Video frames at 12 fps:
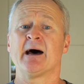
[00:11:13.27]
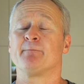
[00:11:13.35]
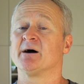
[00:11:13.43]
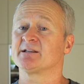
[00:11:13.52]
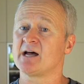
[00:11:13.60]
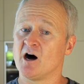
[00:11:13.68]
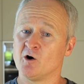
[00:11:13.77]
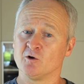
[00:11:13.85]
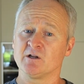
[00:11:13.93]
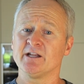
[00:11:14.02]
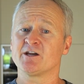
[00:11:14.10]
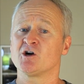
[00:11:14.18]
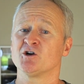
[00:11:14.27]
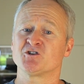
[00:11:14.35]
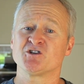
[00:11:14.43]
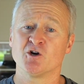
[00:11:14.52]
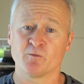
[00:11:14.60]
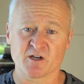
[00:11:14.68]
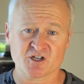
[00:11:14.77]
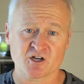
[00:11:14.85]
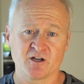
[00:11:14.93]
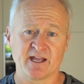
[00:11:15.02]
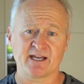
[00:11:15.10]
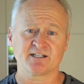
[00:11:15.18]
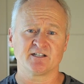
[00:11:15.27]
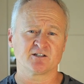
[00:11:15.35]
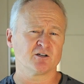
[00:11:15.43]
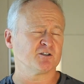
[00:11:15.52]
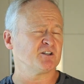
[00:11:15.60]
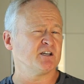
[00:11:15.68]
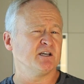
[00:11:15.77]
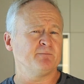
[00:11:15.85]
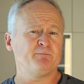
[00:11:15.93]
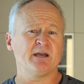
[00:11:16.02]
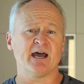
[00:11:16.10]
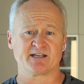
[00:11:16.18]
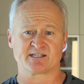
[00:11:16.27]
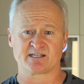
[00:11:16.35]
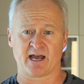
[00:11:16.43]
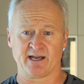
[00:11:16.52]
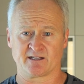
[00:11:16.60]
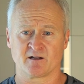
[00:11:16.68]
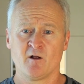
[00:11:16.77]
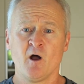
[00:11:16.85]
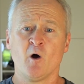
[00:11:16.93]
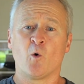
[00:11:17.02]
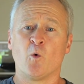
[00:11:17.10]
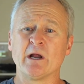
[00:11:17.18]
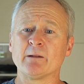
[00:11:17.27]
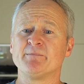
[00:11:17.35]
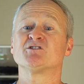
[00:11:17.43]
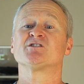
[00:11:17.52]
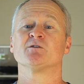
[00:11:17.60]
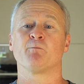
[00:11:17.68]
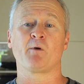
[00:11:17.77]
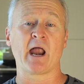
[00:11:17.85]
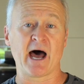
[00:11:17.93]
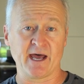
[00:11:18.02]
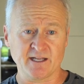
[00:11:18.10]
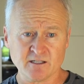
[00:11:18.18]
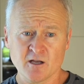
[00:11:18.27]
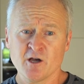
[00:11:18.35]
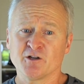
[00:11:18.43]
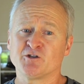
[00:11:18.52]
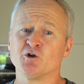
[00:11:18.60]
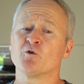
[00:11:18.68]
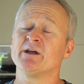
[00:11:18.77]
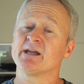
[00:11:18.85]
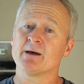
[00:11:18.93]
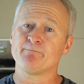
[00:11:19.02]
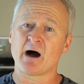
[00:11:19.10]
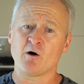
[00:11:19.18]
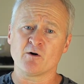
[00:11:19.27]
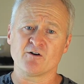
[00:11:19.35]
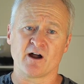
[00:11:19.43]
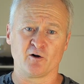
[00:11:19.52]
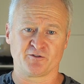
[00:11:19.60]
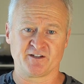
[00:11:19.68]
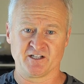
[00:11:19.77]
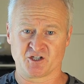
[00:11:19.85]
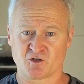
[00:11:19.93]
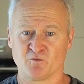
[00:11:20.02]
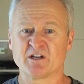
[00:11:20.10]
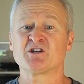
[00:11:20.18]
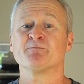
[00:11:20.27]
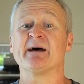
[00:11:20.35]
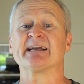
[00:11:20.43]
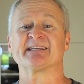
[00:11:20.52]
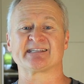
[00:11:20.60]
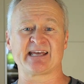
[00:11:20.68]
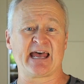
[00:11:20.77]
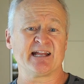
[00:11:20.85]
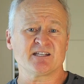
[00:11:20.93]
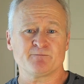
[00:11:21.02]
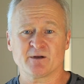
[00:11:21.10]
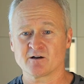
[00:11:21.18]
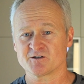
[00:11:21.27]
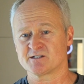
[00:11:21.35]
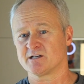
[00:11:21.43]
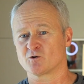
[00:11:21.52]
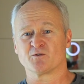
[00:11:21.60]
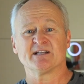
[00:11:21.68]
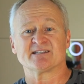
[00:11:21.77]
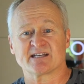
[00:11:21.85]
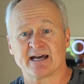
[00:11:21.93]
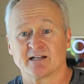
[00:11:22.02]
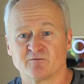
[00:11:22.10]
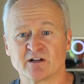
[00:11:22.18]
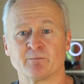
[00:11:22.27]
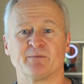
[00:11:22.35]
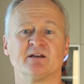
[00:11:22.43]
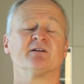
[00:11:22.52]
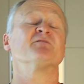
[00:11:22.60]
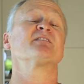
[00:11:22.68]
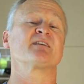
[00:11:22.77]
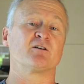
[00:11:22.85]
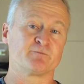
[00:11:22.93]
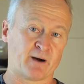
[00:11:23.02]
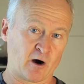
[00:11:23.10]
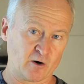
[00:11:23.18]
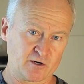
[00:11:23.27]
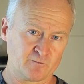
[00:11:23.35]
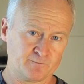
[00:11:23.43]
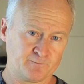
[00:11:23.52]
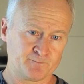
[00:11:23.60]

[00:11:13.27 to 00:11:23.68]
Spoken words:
but only consumers connected on the EPS side will be supplied during a power outage, which makes sense because the grid side will be without power.